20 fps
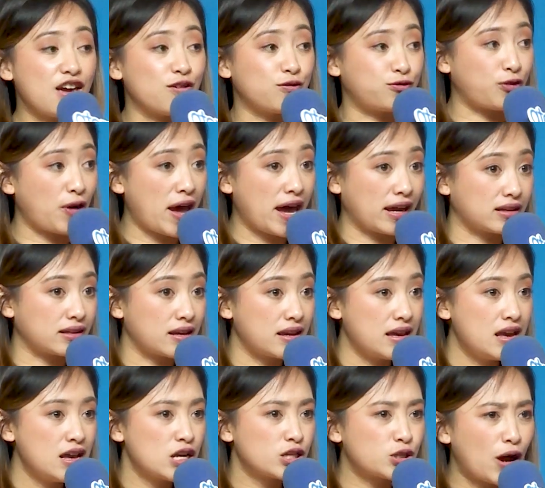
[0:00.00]
effect.
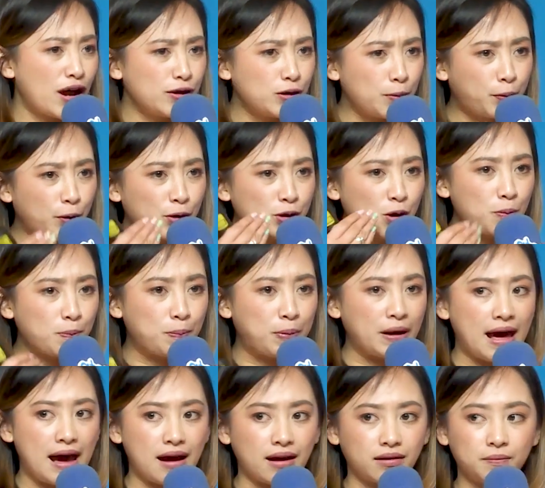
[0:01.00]
So, ano po yung
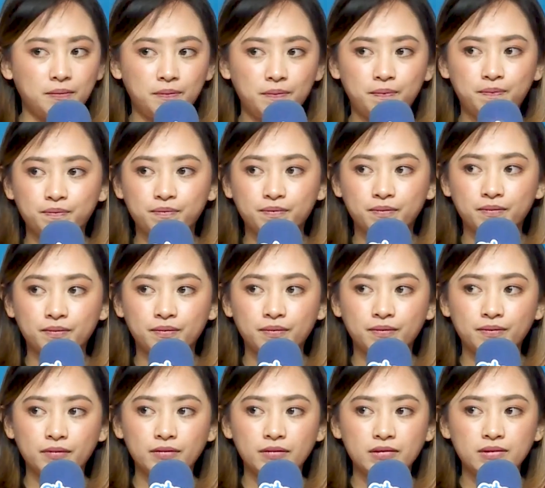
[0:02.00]
plaque?
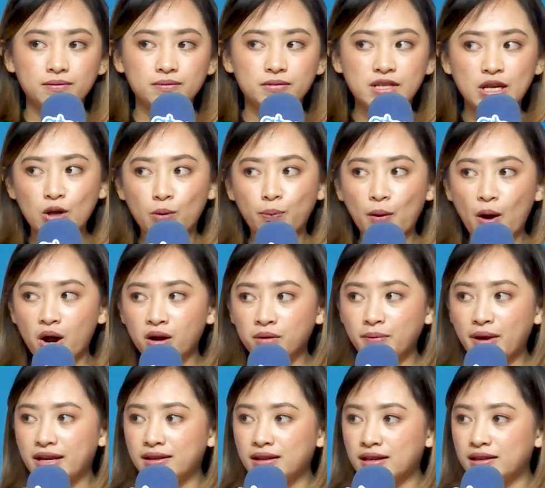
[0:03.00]
Sino pa ang
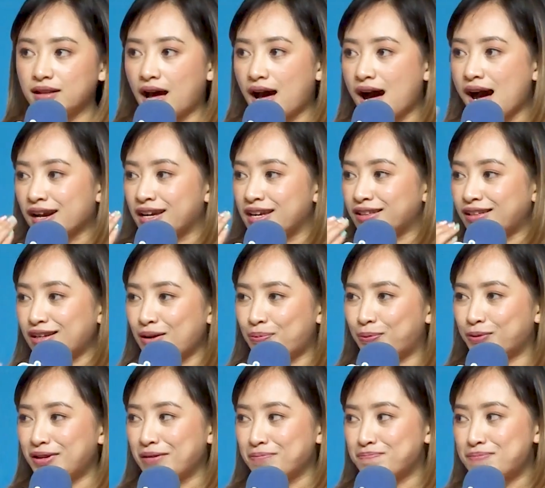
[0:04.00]
may nakakita na
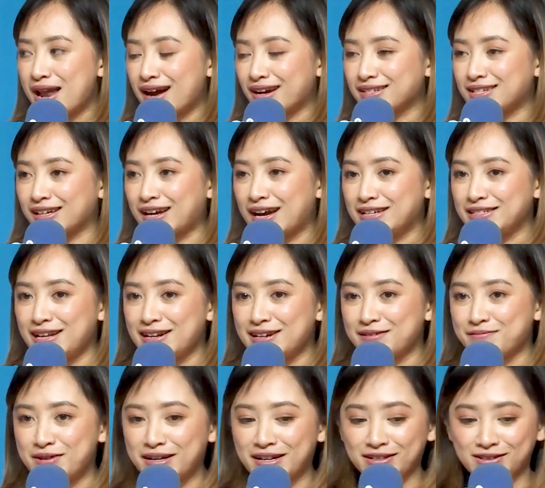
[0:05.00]
po ng plaque sa
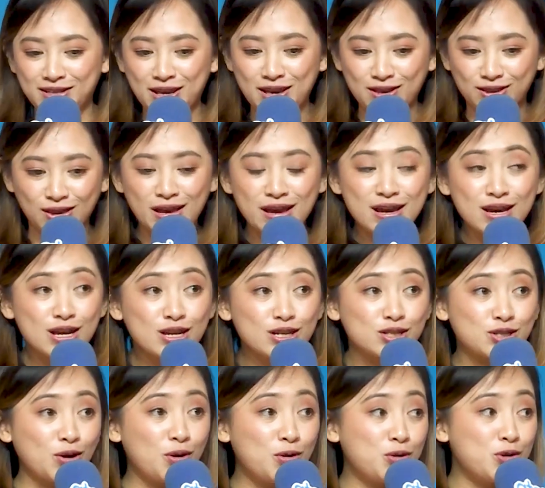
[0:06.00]
kanilang mga teeth?
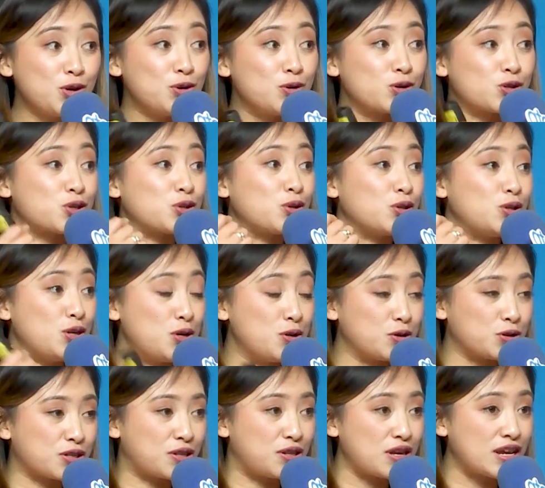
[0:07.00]
So, you should
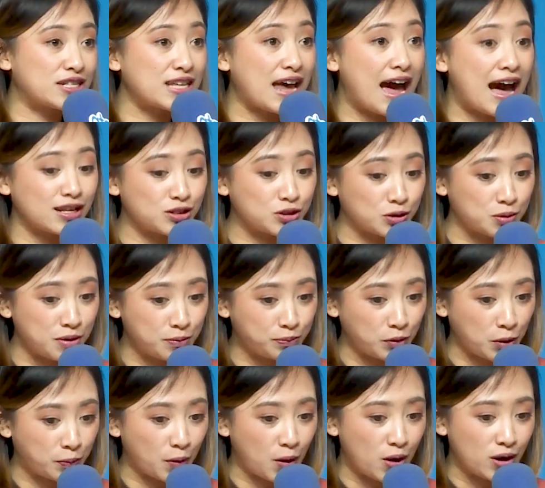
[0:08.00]
use this Atomy
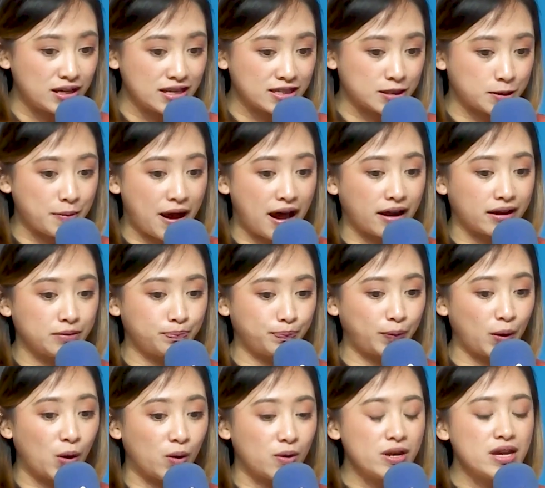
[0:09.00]
Propolis. Bakit
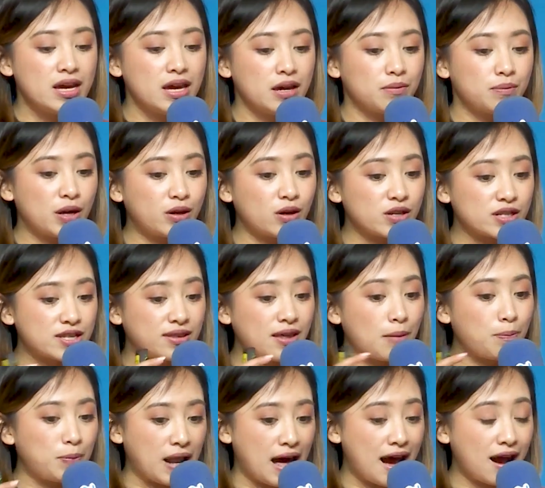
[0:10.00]
po? Because the
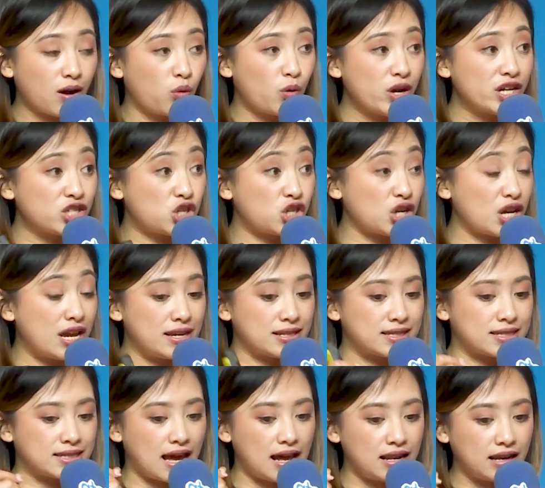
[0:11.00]
plaque, which
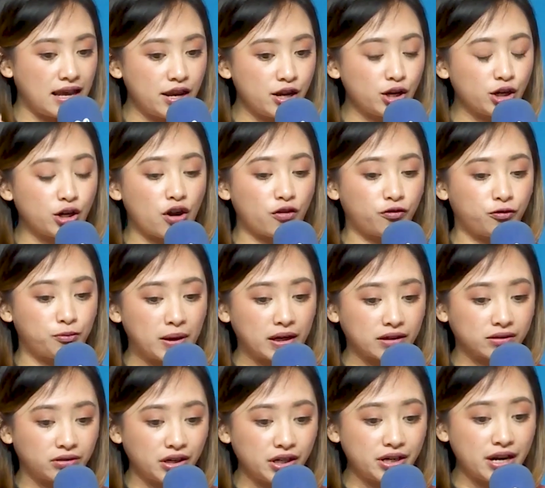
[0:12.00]
is a layer of
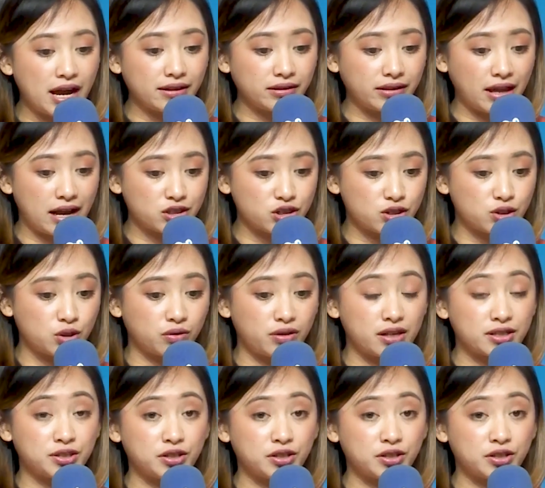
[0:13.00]
bacteria attached to the